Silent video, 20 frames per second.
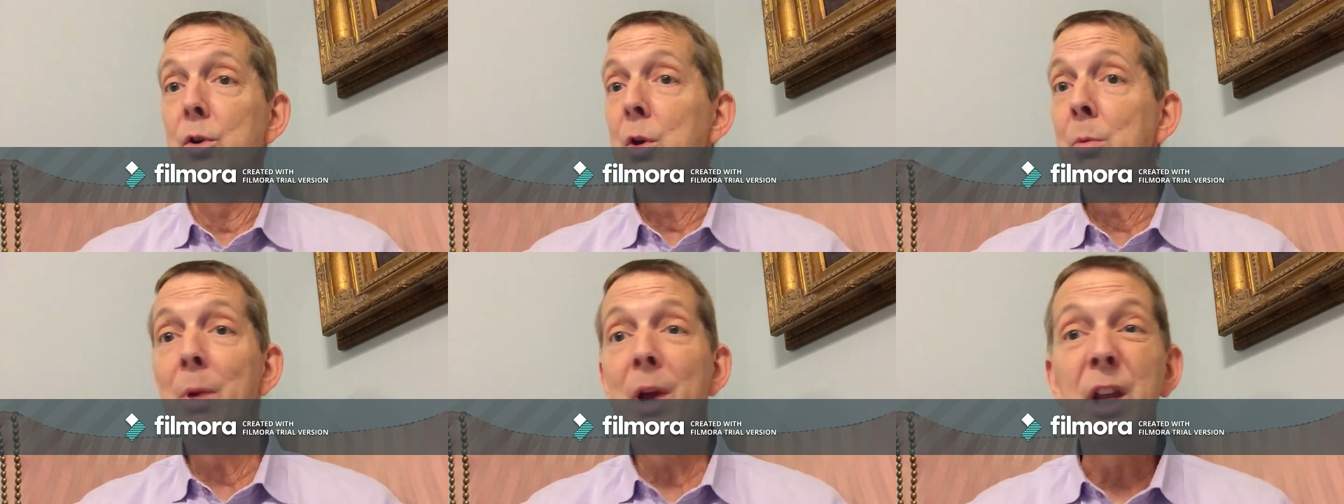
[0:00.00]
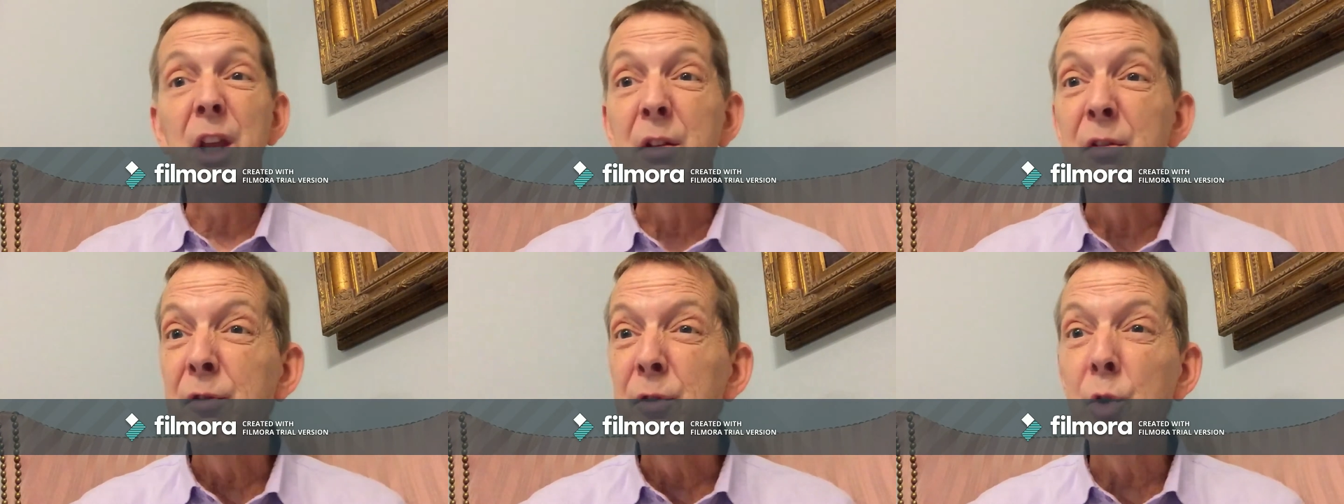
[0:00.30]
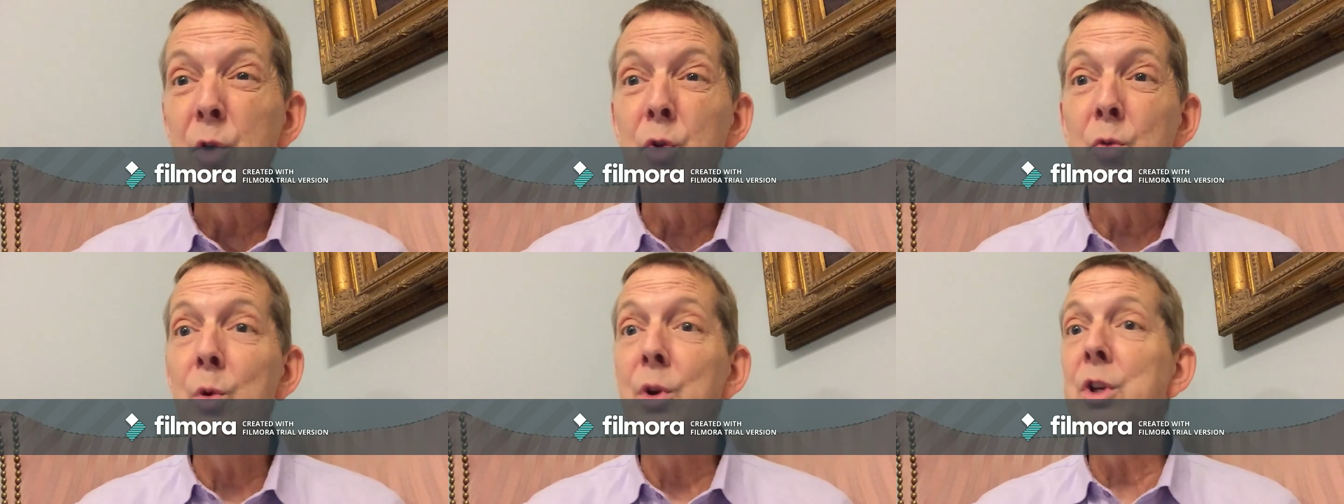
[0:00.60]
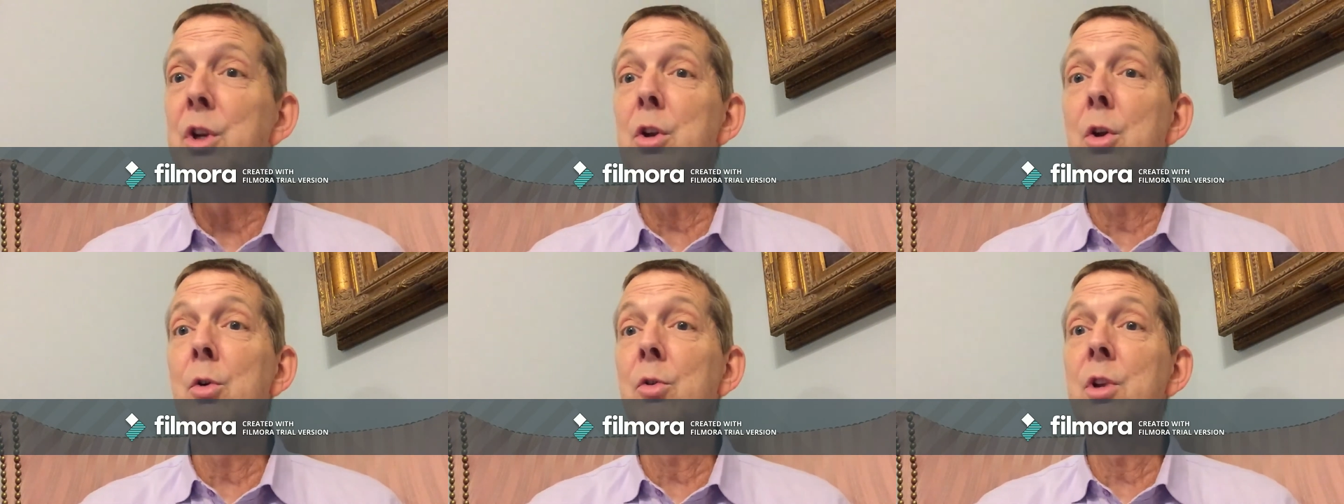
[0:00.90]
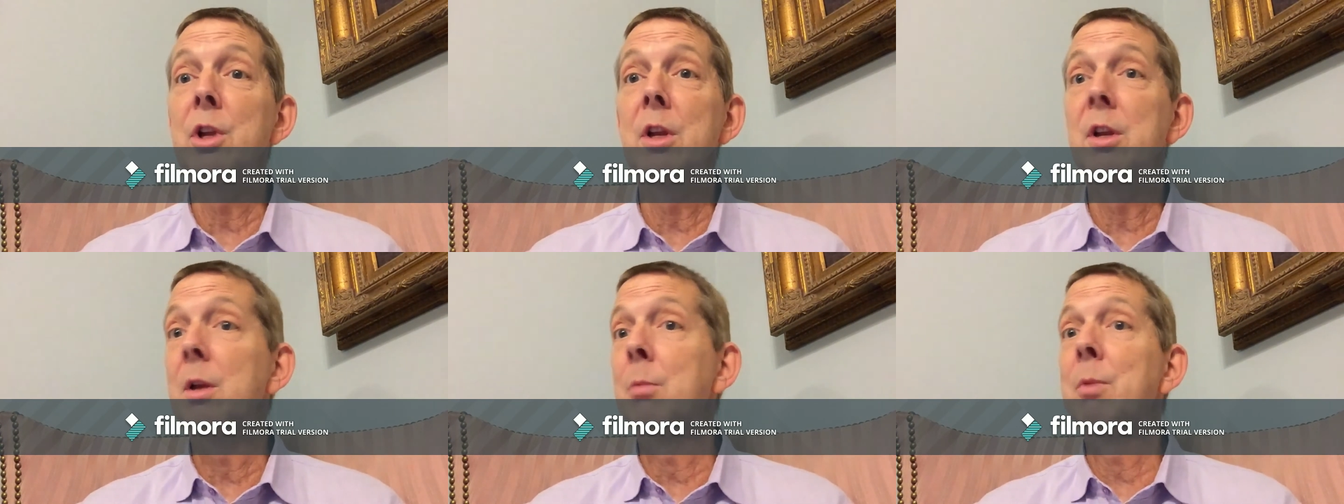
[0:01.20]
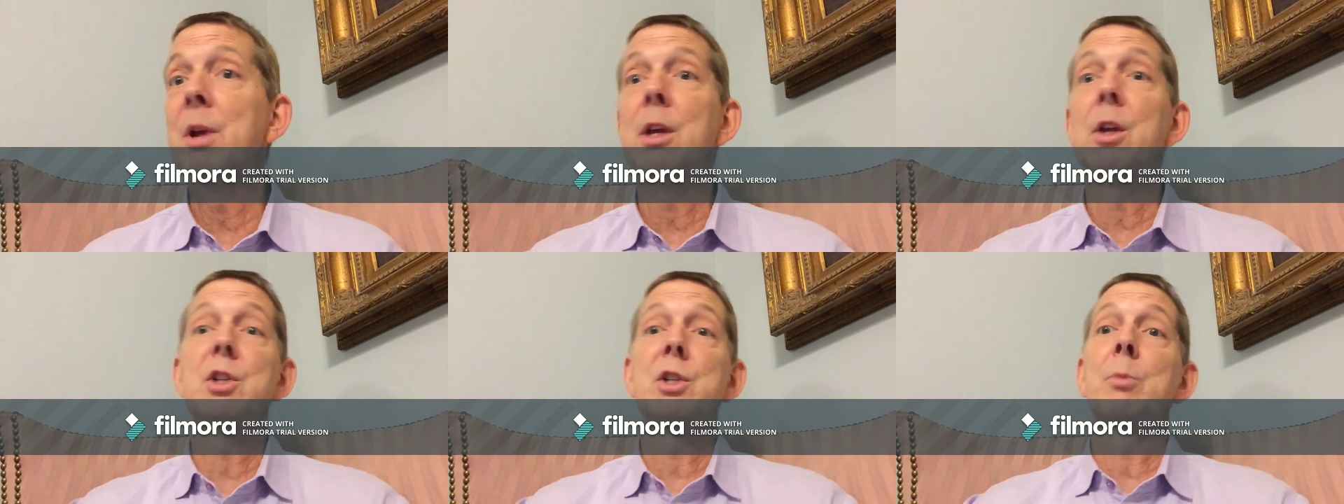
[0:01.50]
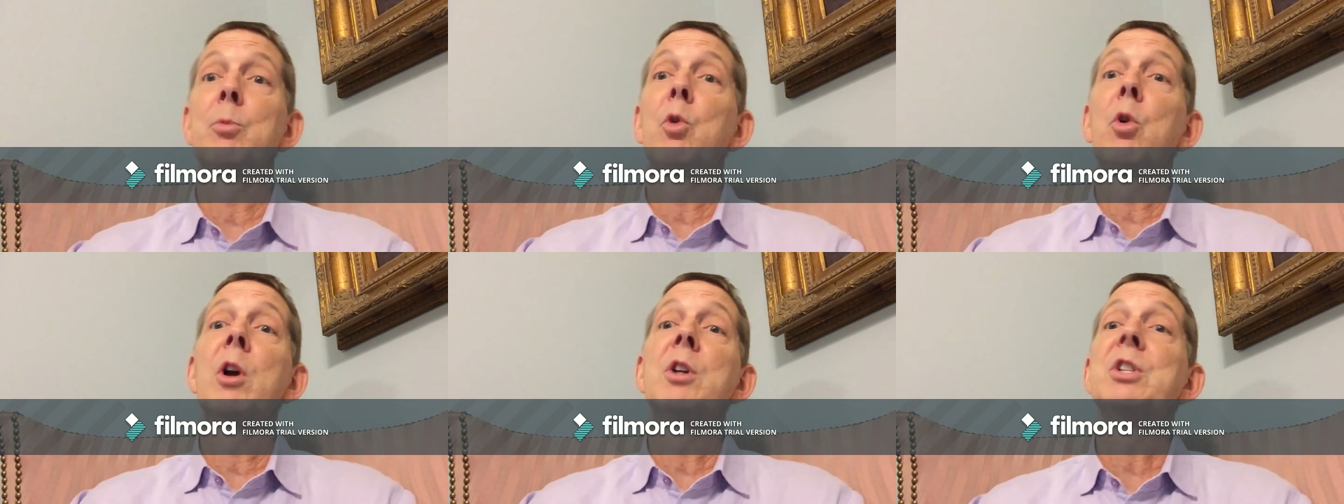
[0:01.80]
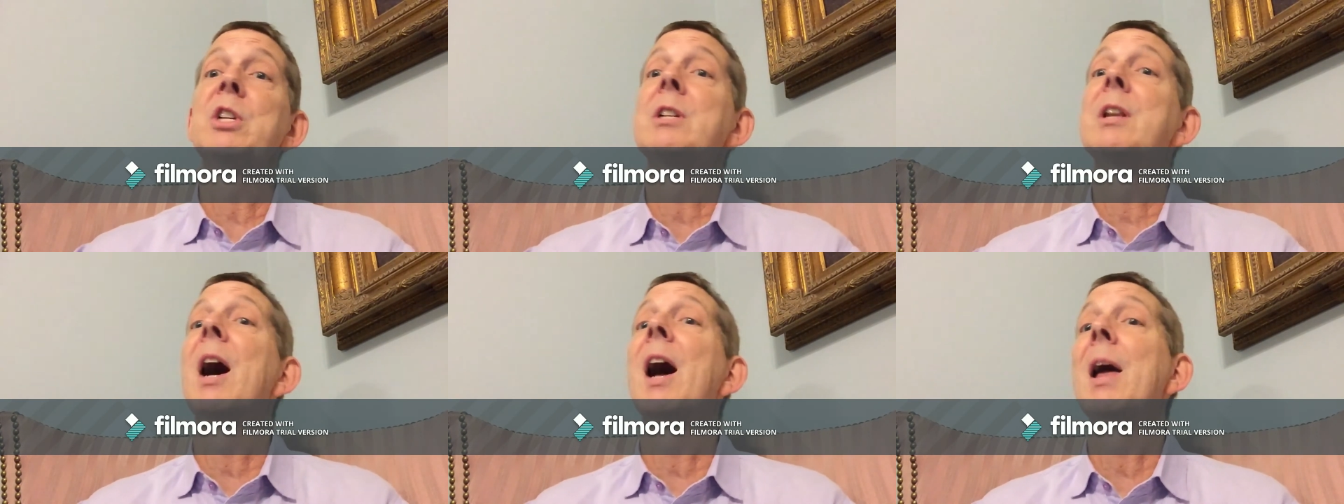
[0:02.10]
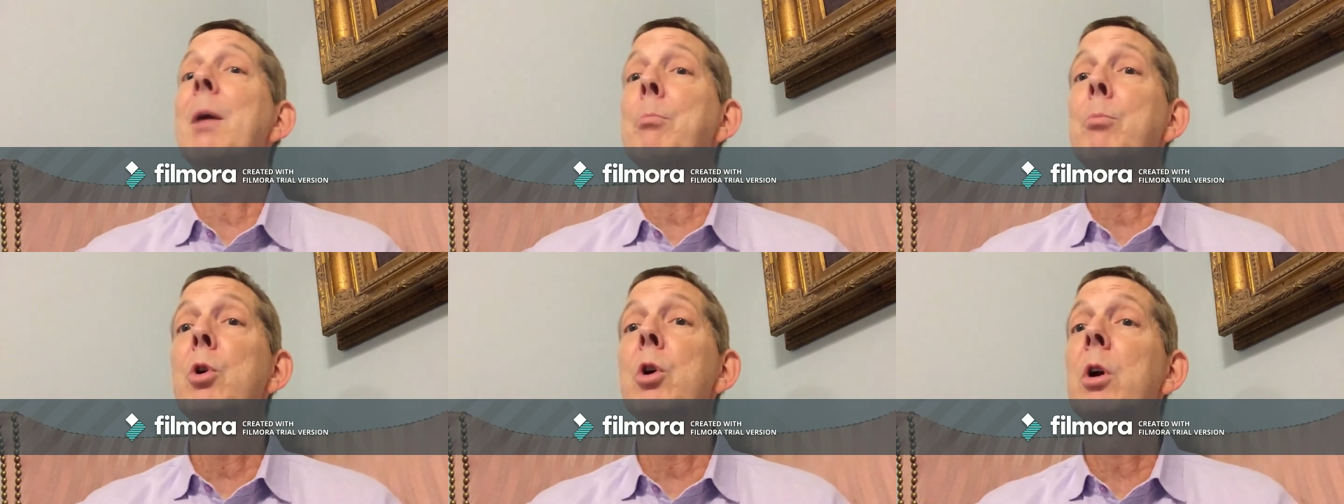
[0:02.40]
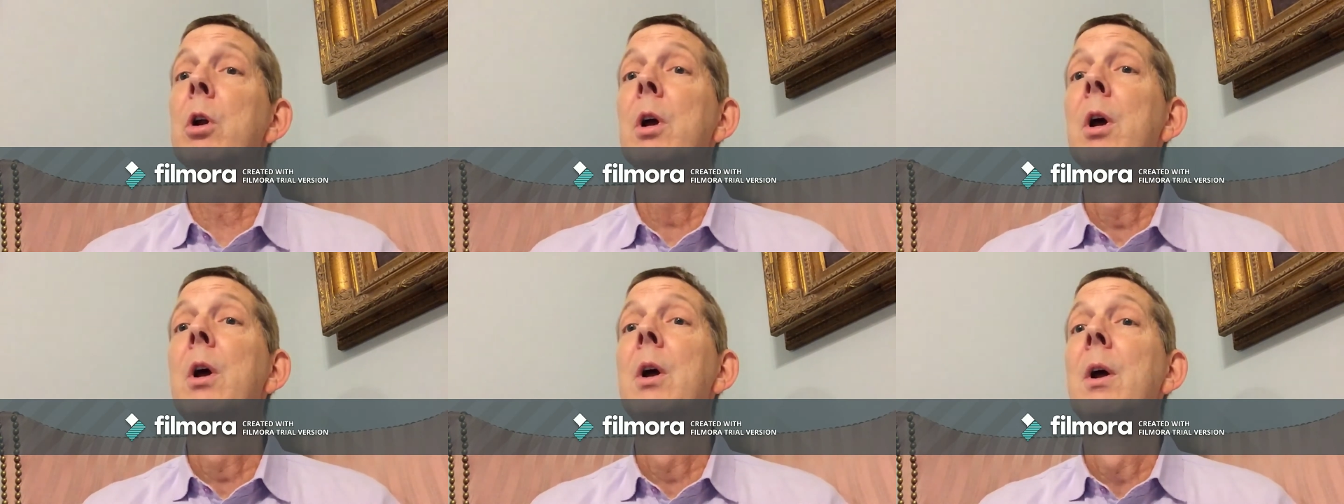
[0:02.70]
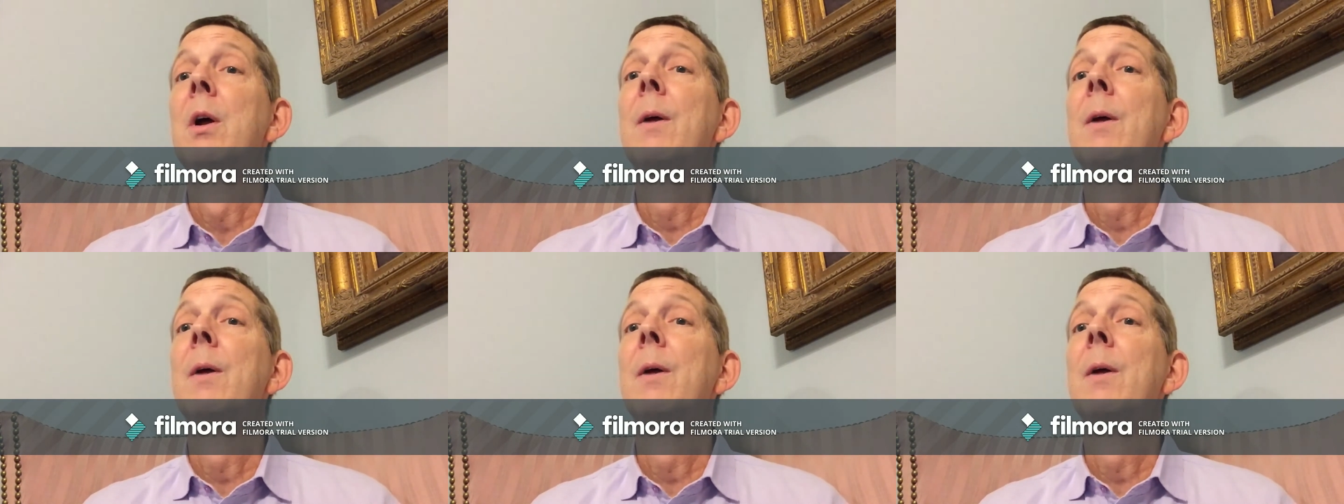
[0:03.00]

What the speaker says: You may get food when you don't need it. You may get some crazy diet book.